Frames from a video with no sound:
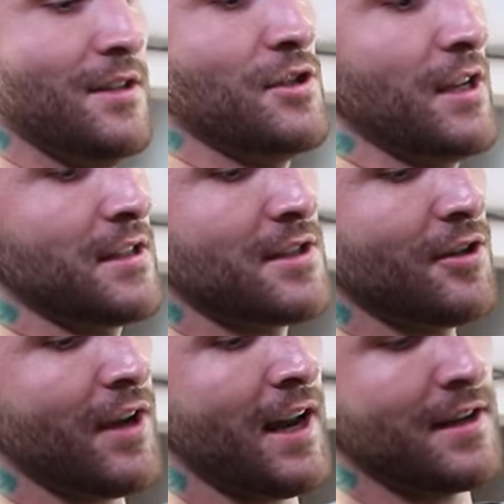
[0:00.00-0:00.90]
she can
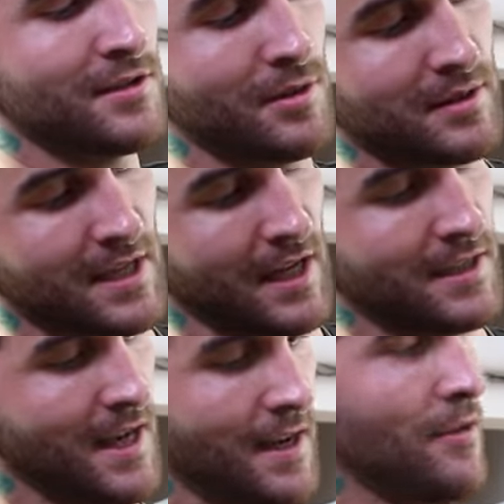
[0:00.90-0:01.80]
still get it into a teeny
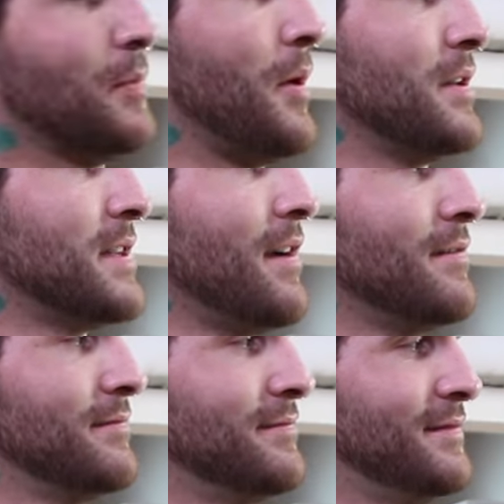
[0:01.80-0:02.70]
tiny little ponytail.
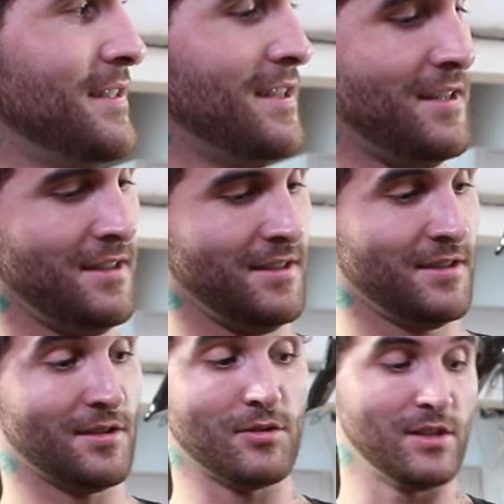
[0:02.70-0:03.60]
So